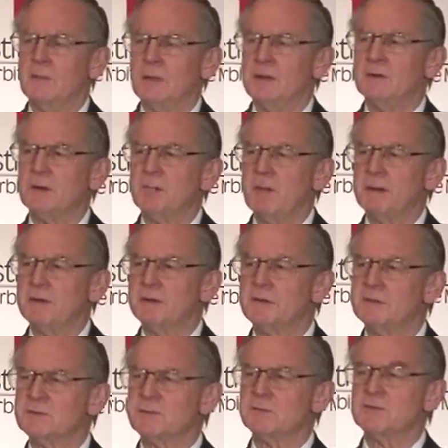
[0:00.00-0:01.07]

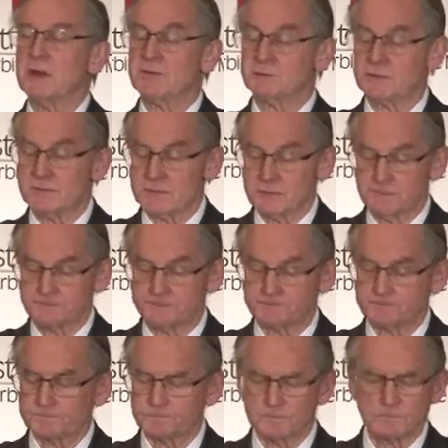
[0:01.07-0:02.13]
independence of justice,
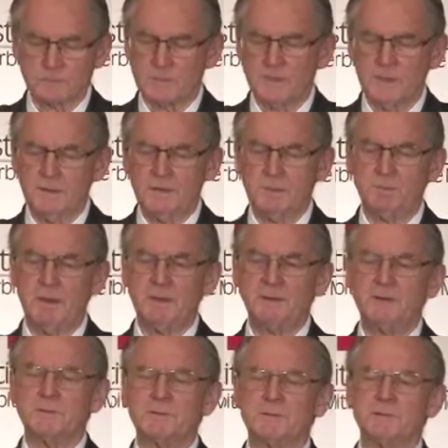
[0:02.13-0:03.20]

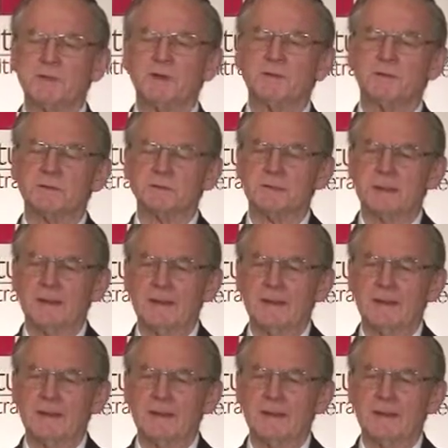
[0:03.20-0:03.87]
independence of judges.